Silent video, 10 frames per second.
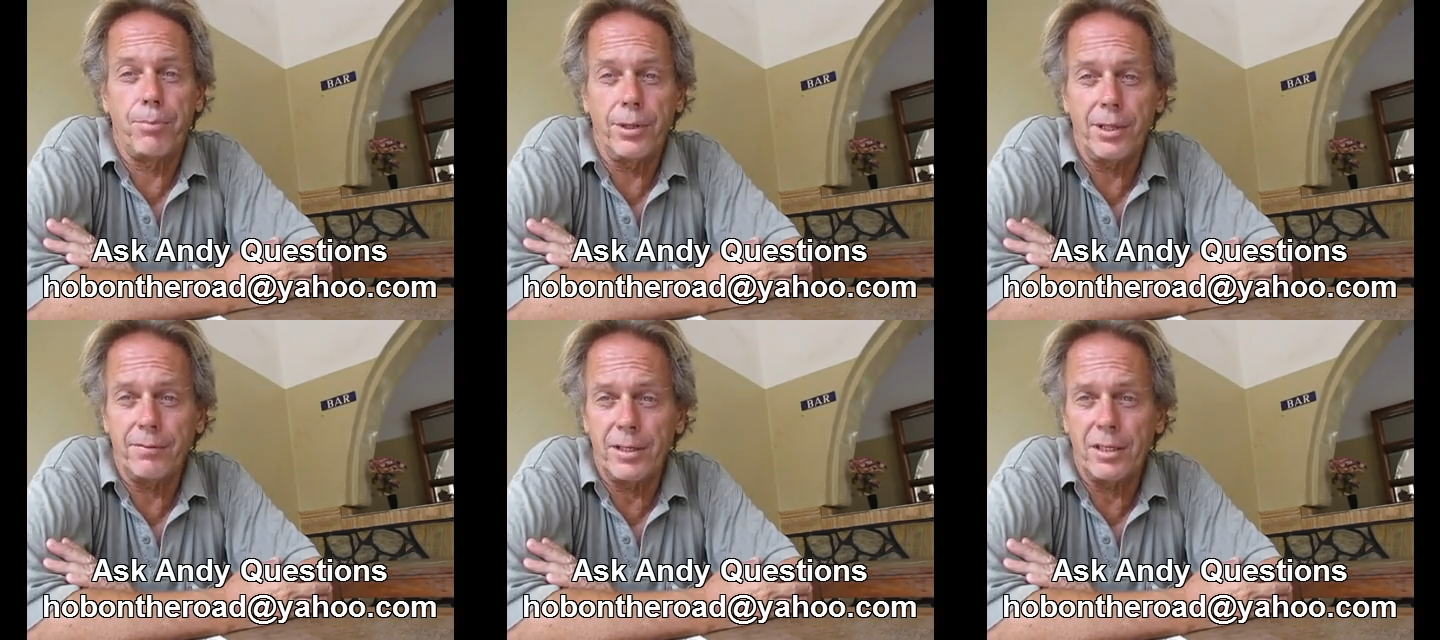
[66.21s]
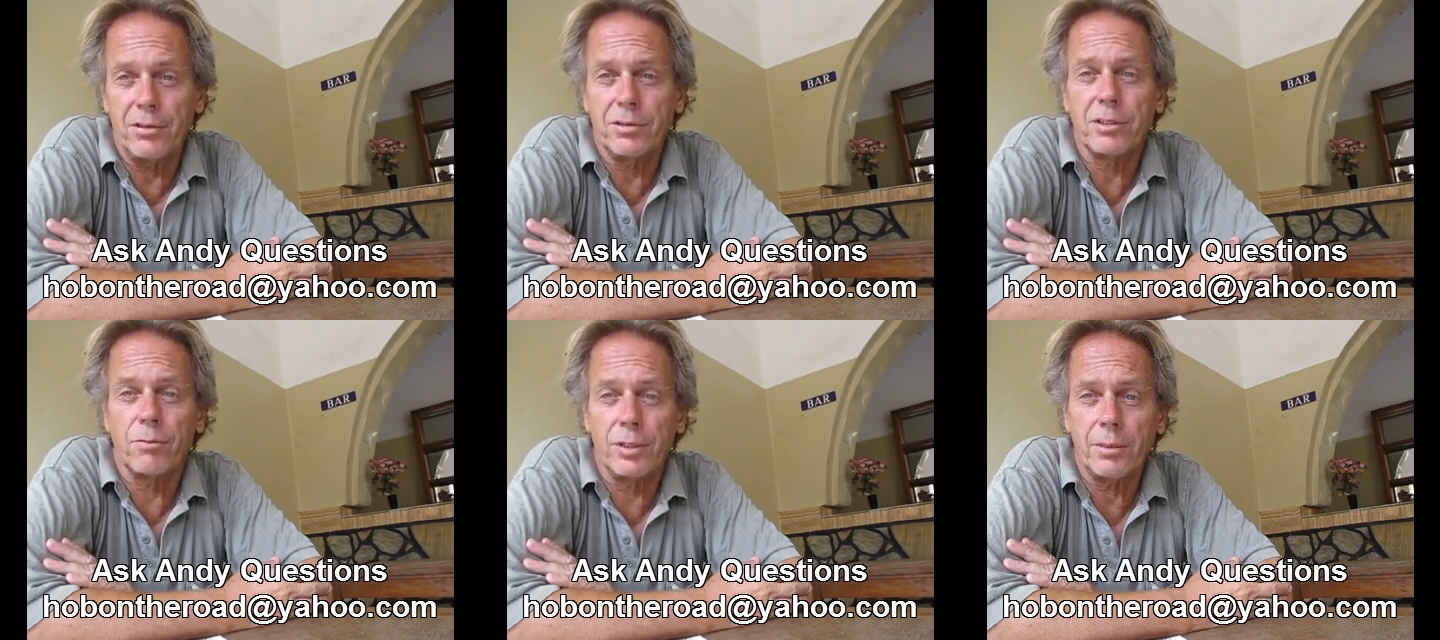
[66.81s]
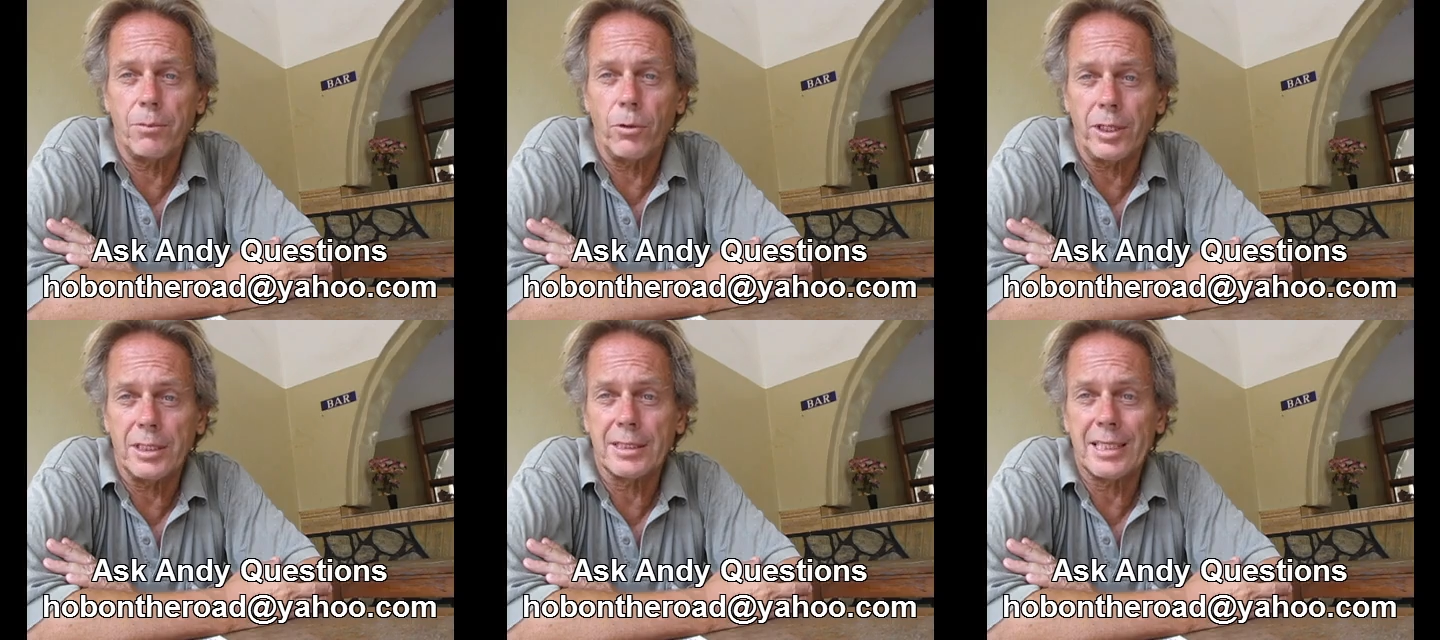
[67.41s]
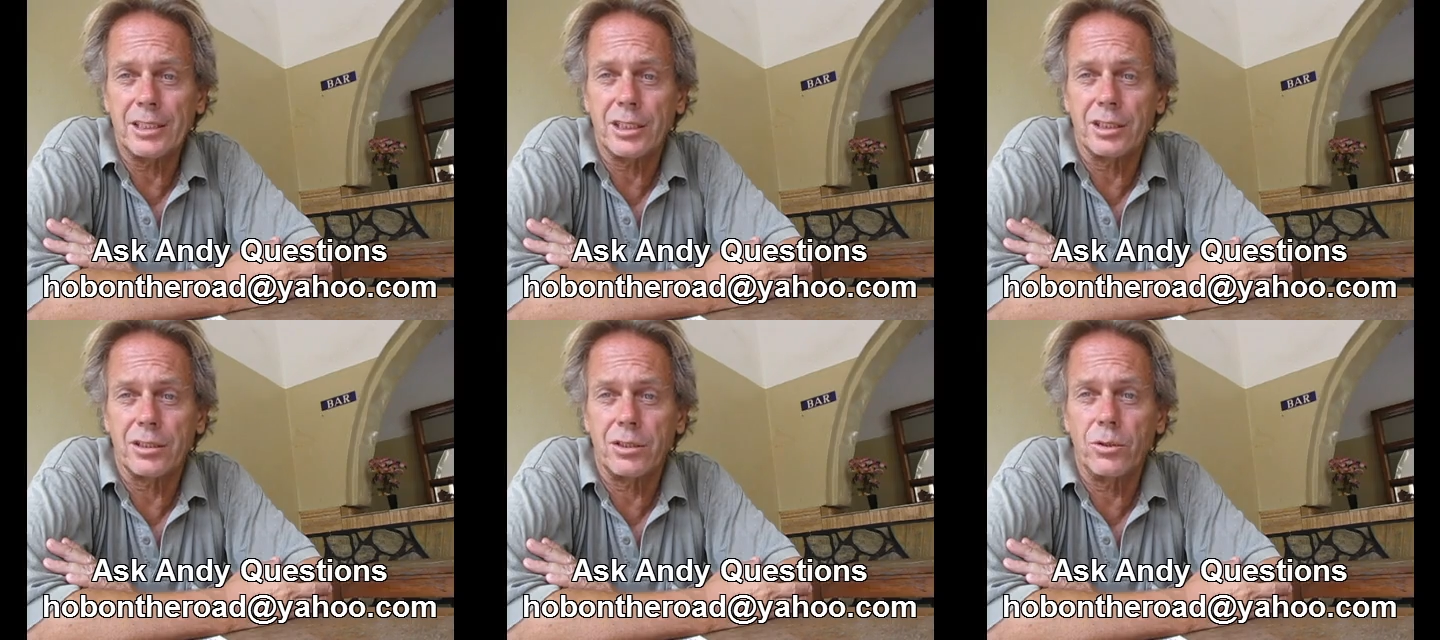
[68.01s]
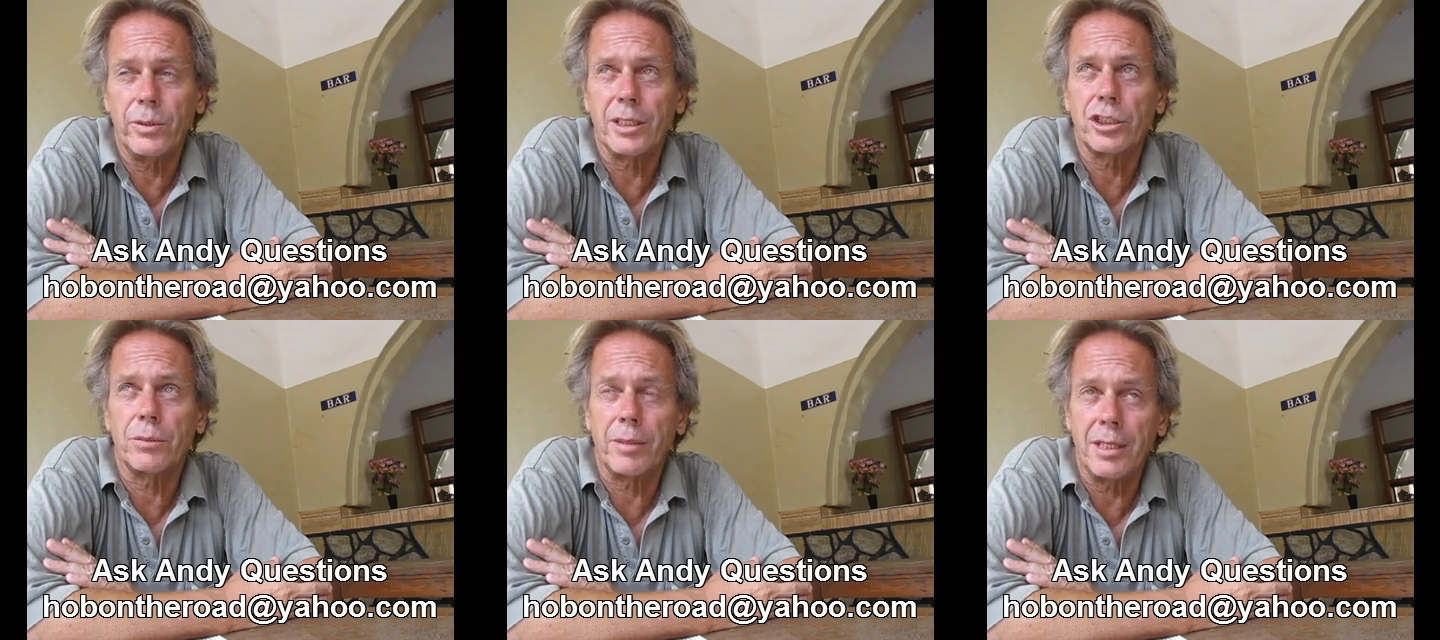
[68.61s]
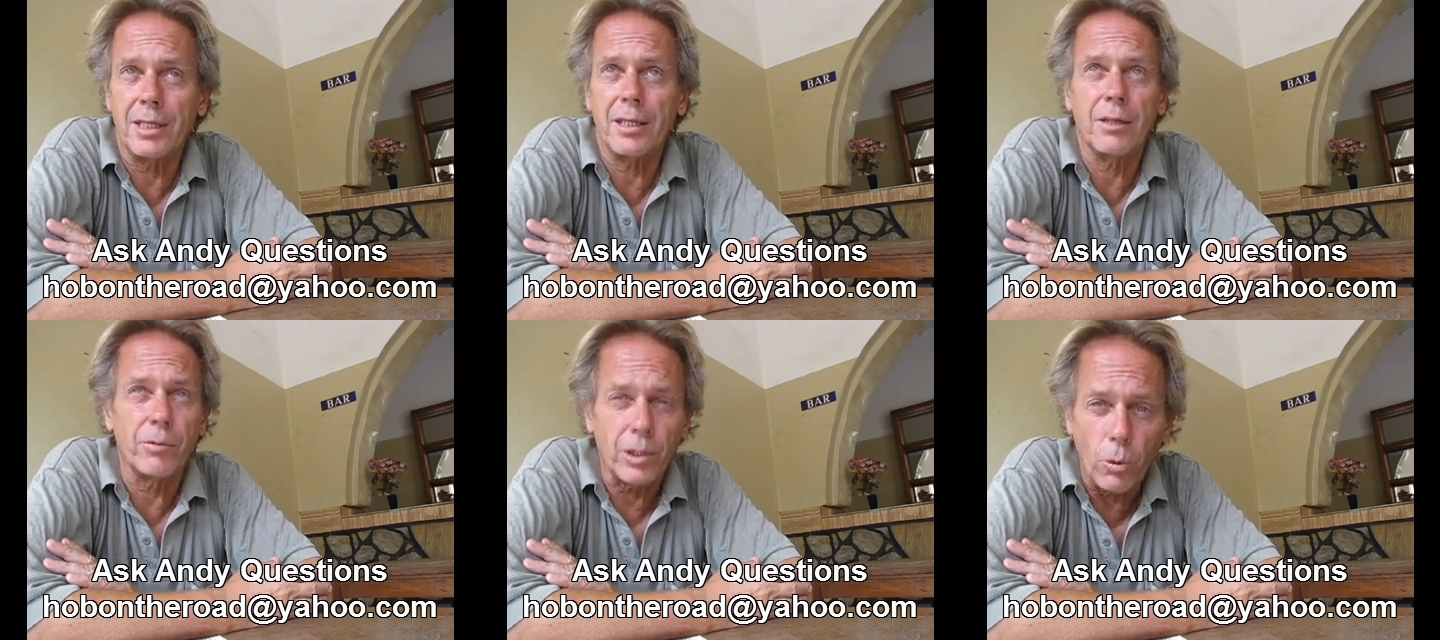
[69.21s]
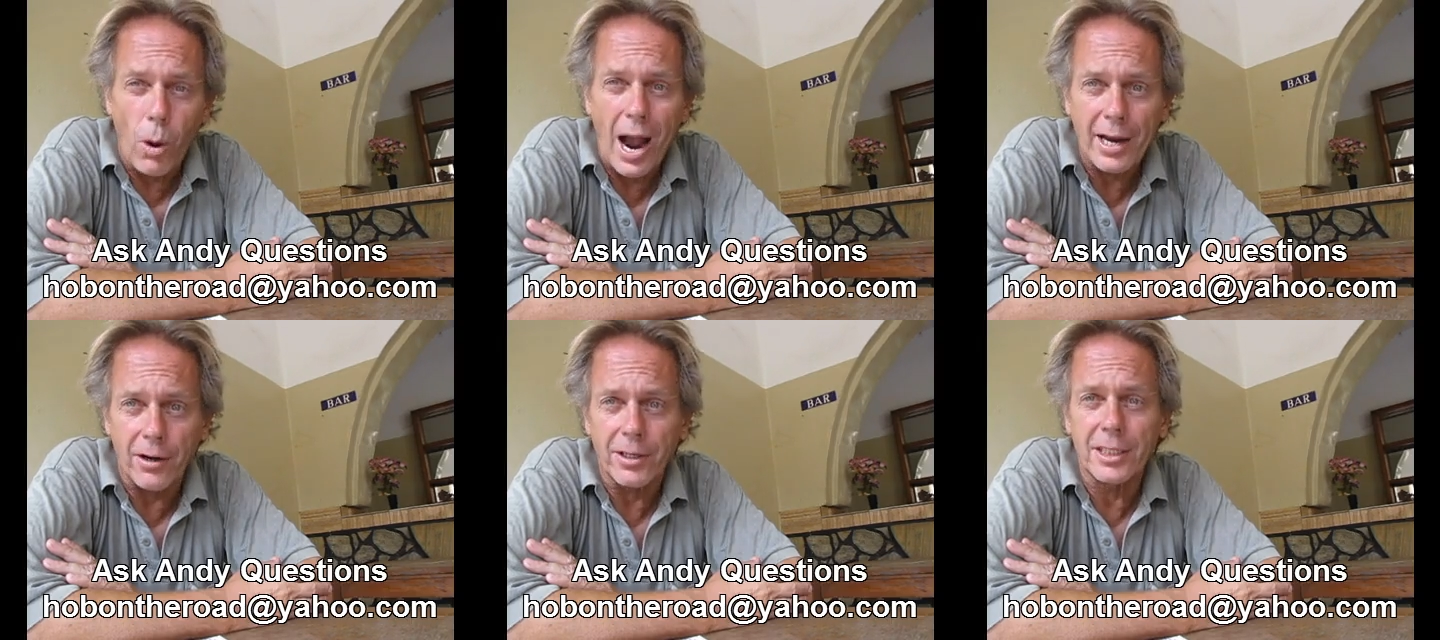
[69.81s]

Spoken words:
putting videos of what the organization is doing should be required.